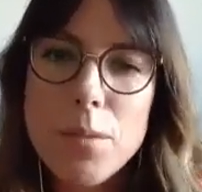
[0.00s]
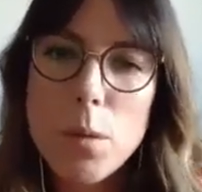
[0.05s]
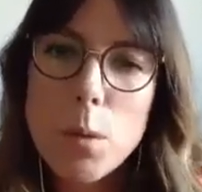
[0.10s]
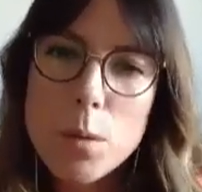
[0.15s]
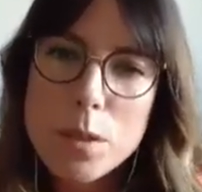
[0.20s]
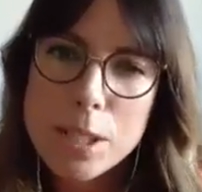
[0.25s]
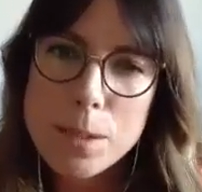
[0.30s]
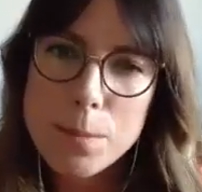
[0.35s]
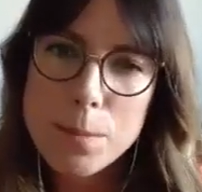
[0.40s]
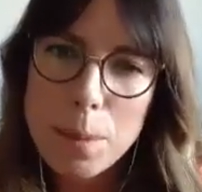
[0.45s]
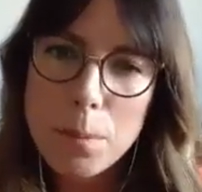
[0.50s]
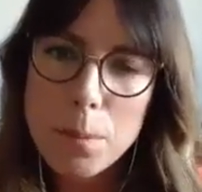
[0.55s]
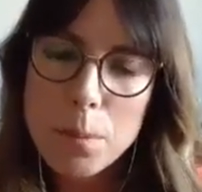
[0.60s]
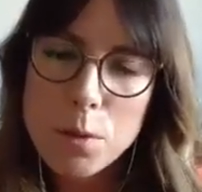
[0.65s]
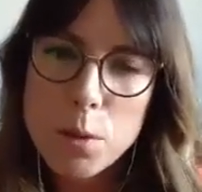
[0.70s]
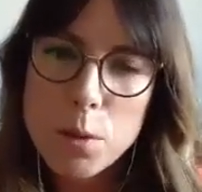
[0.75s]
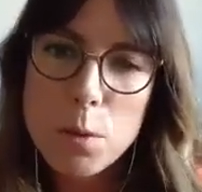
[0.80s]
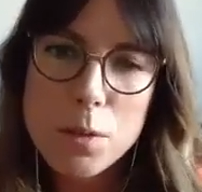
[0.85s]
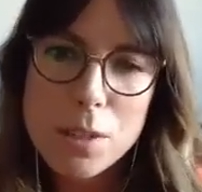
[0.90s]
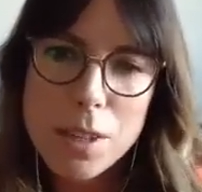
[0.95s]
forces people
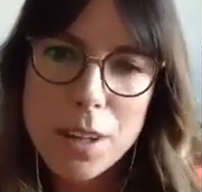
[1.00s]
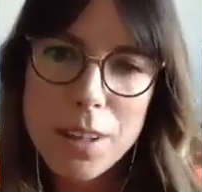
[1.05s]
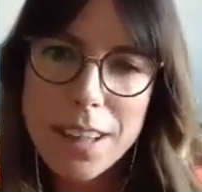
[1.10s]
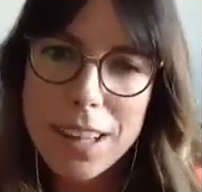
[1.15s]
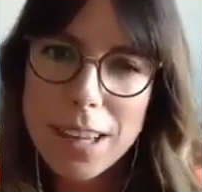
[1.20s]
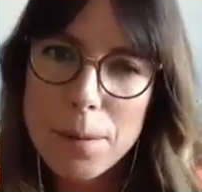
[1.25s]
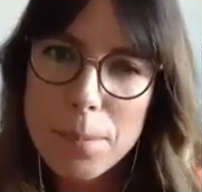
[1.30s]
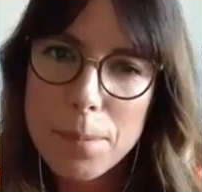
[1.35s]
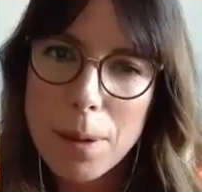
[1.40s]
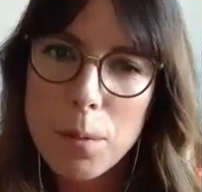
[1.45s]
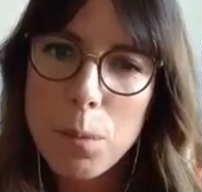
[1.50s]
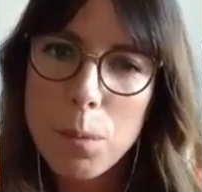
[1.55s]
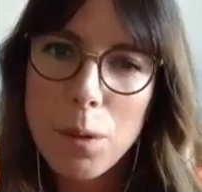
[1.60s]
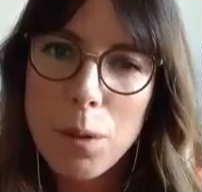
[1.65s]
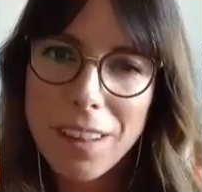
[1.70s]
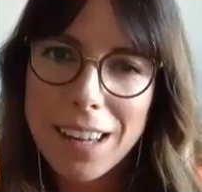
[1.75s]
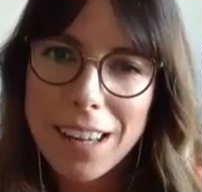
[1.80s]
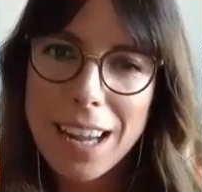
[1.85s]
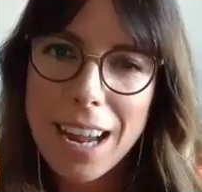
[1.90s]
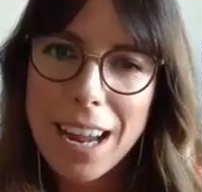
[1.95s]
to also think about
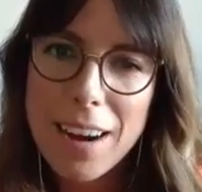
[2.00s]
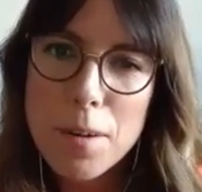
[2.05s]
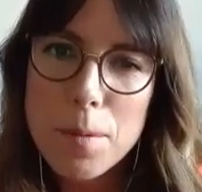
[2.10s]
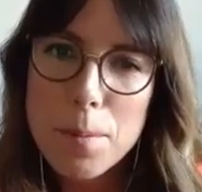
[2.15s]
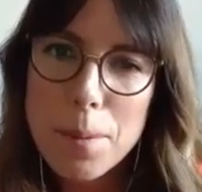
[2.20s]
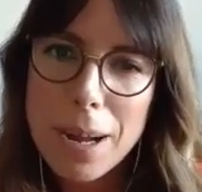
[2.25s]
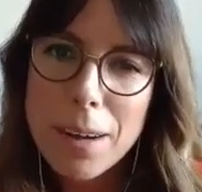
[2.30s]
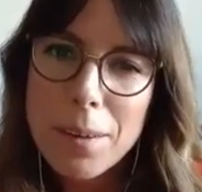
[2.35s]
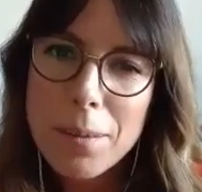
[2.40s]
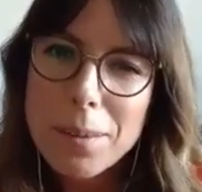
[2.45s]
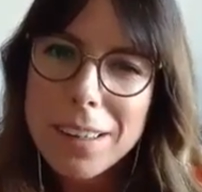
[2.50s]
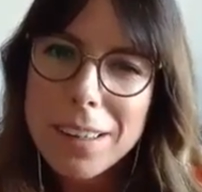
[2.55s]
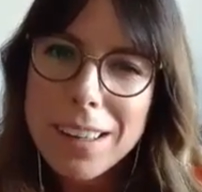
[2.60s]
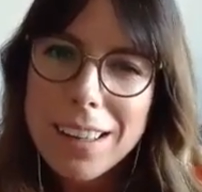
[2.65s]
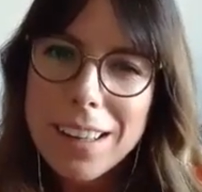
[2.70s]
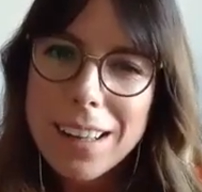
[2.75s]
what they care about.